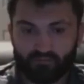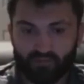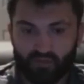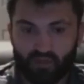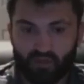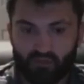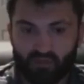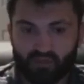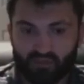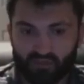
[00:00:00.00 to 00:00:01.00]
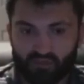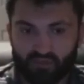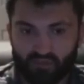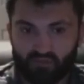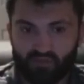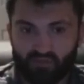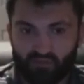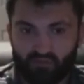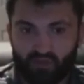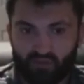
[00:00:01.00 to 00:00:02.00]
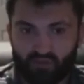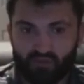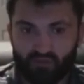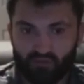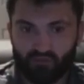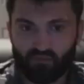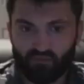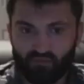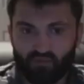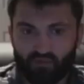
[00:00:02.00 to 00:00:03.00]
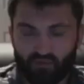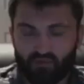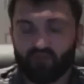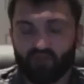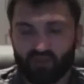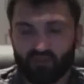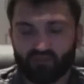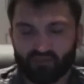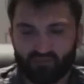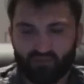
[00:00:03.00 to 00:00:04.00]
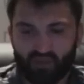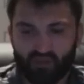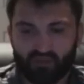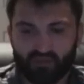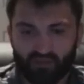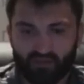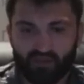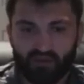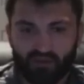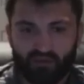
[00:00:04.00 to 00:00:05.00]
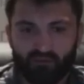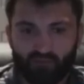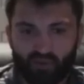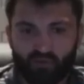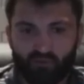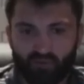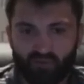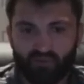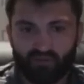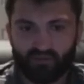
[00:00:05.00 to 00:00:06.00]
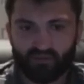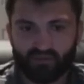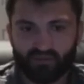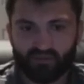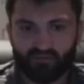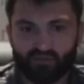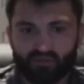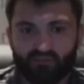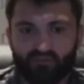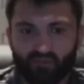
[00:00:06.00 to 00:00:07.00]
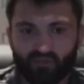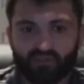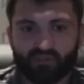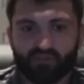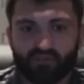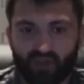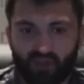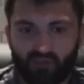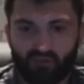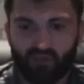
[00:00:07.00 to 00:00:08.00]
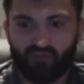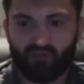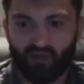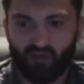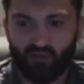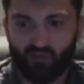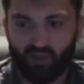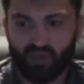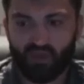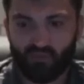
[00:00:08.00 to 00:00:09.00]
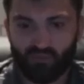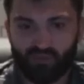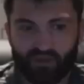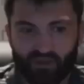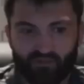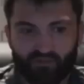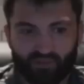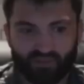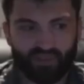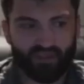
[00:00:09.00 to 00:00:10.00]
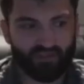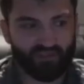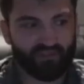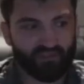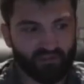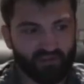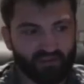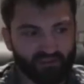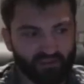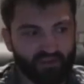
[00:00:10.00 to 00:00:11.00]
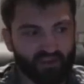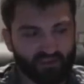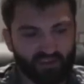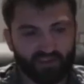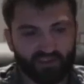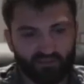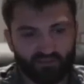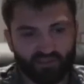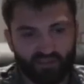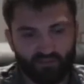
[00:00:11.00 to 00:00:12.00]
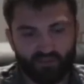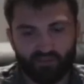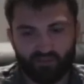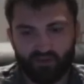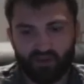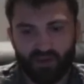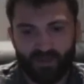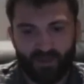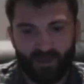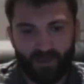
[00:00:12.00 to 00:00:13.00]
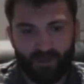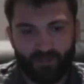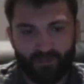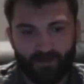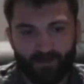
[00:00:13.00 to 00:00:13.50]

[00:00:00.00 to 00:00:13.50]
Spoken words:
like I mentioned in some interview right right before or right after the fight. Probably it was the first time when I follow my gameplay 100%, and actually Greg Jackson, he was happy too. And